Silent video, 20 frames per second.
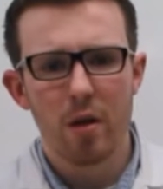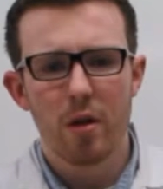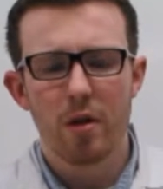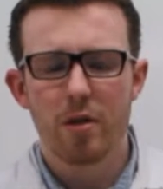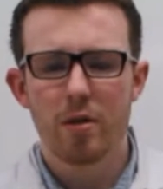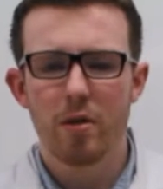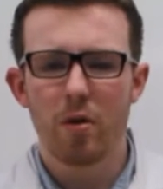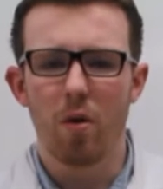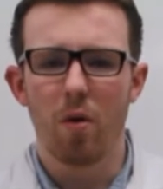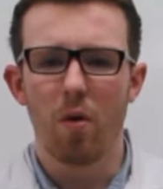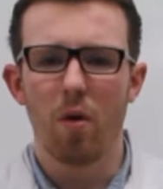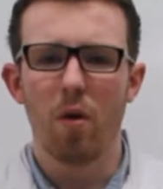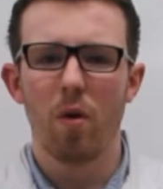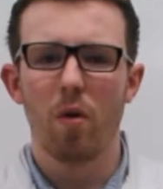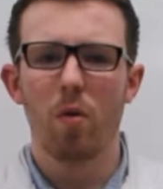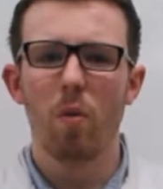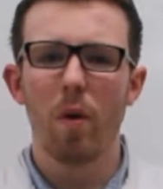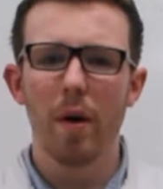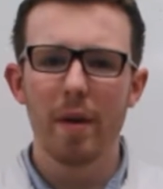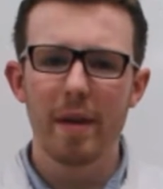
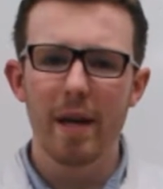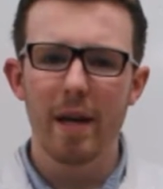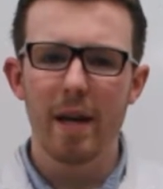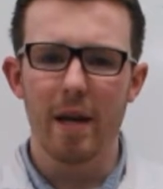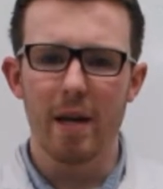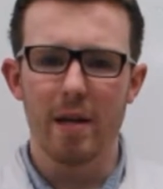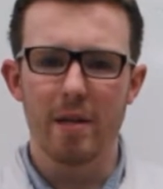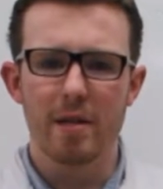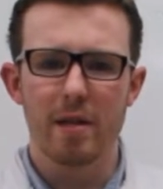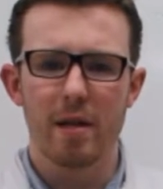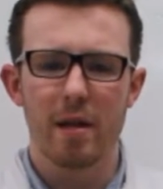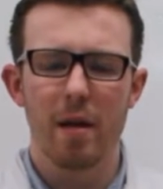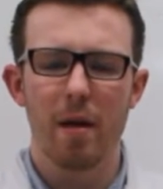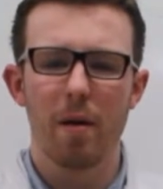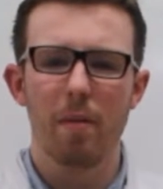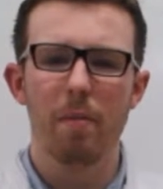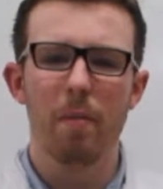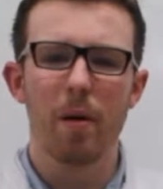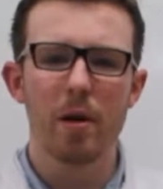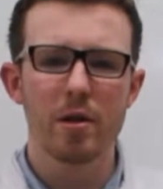So, what that is,
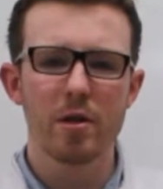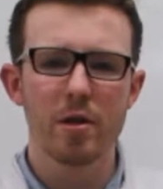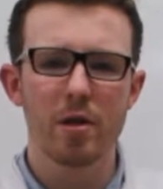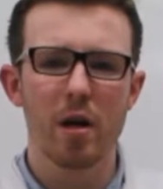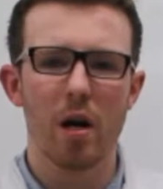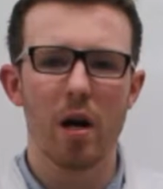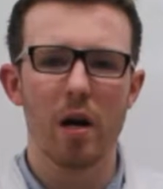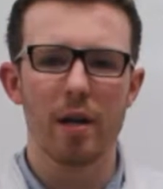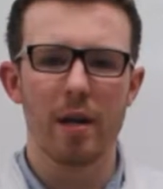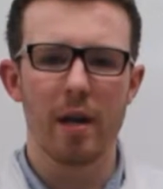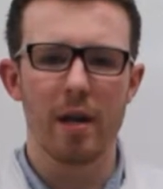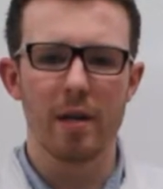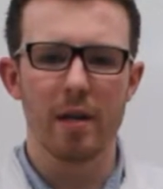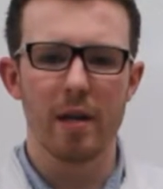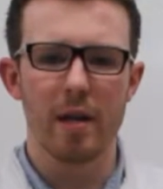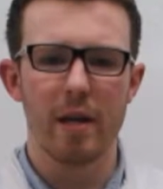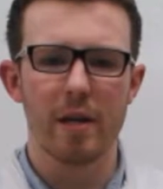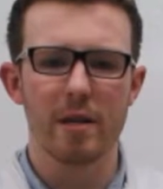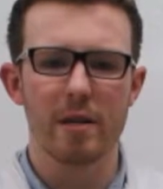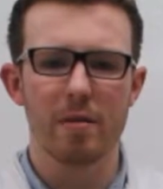moisture content
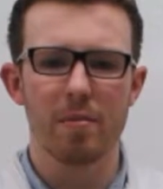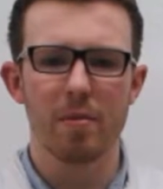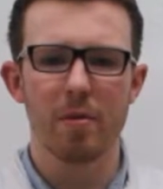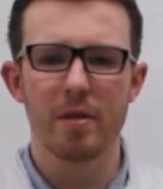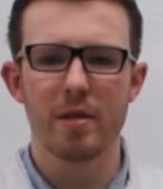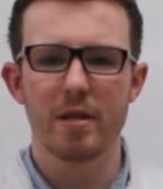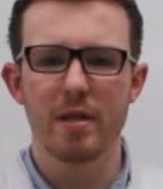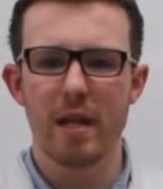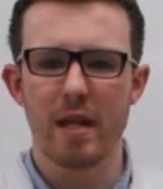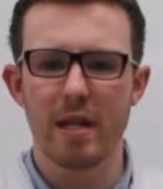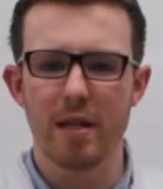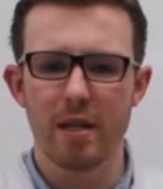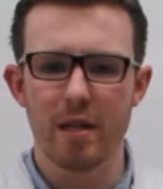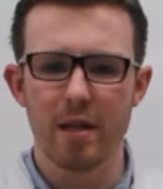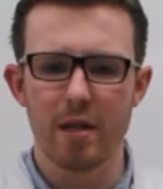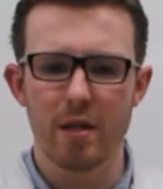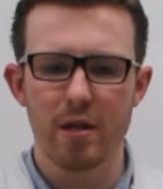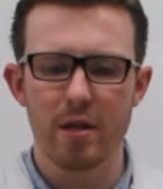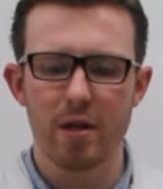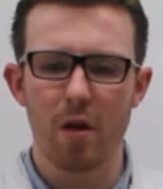is the
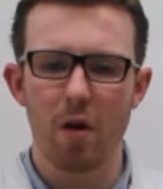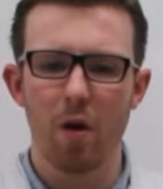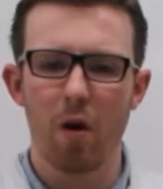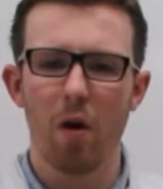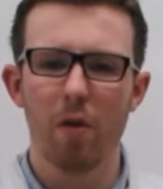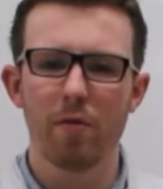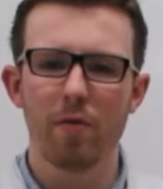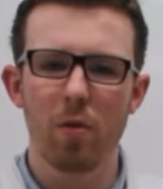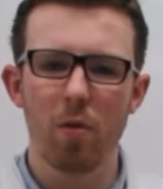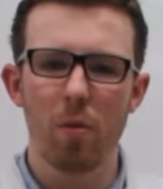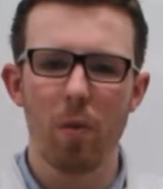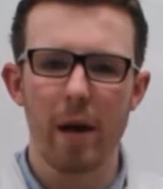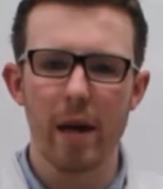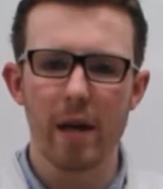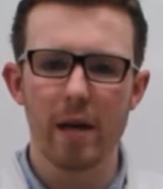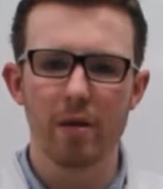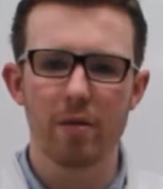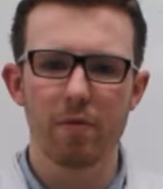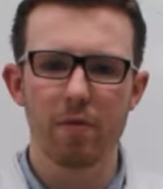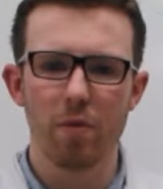percentage of the
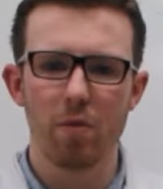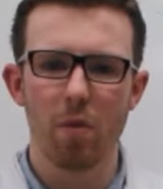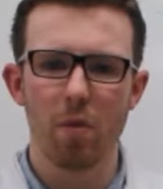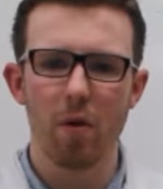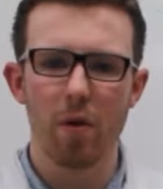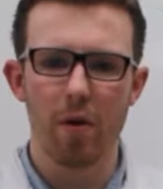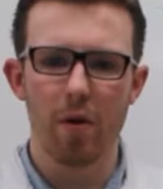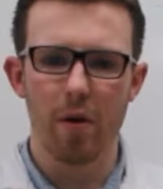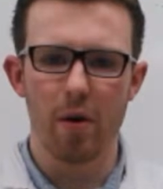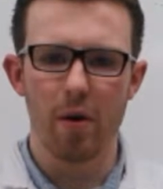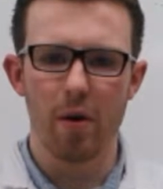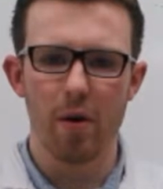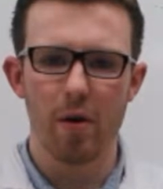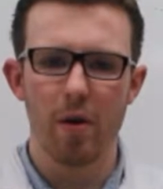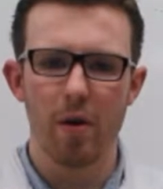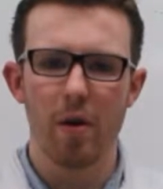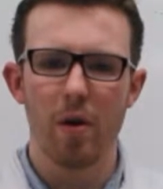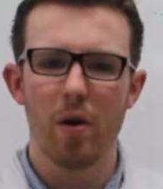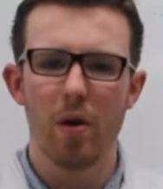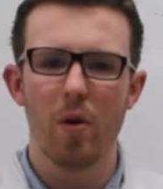weight of the water
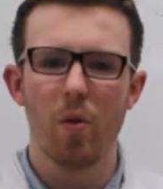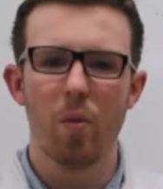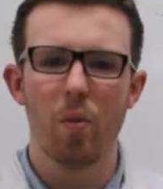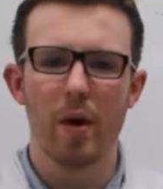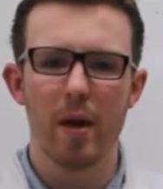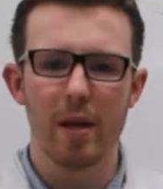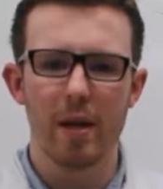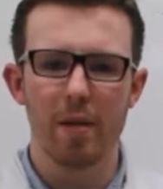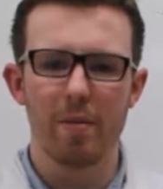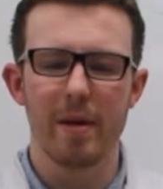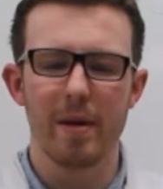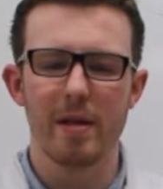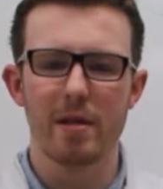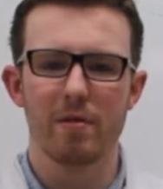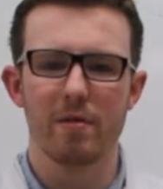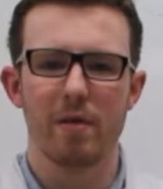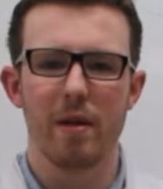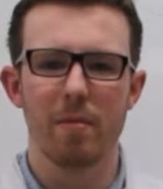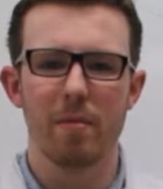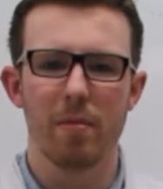within the piece
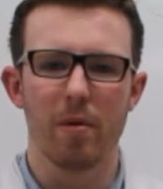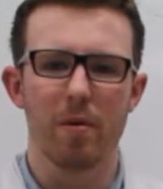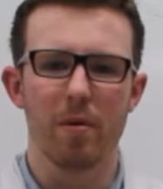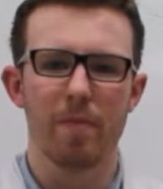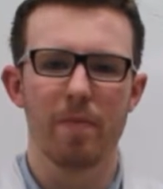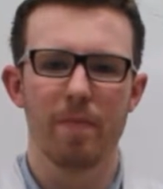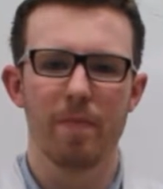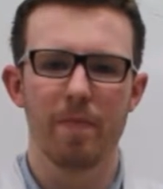of timber.